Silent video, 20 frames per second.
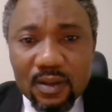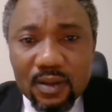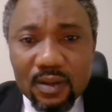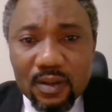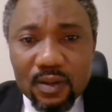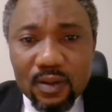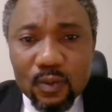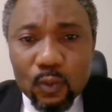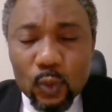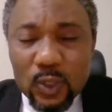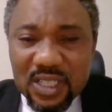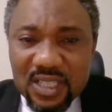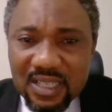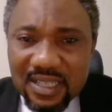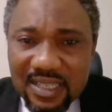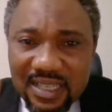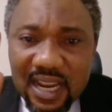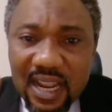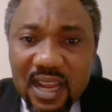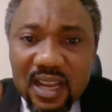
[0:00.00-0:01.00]
We
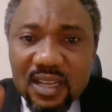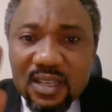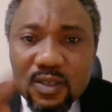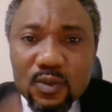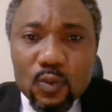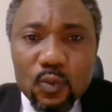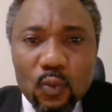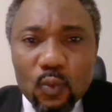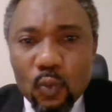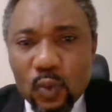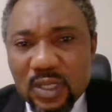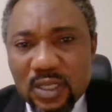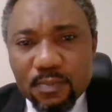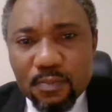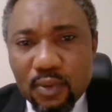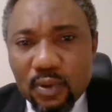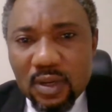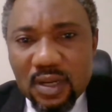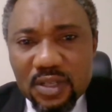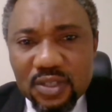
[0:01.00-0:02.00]
stand with
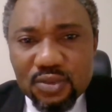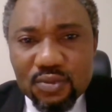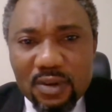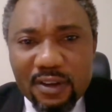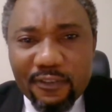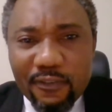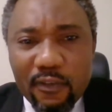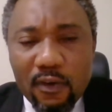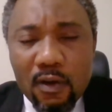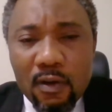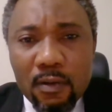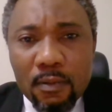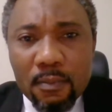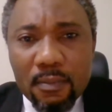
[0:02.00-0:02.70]
police reform.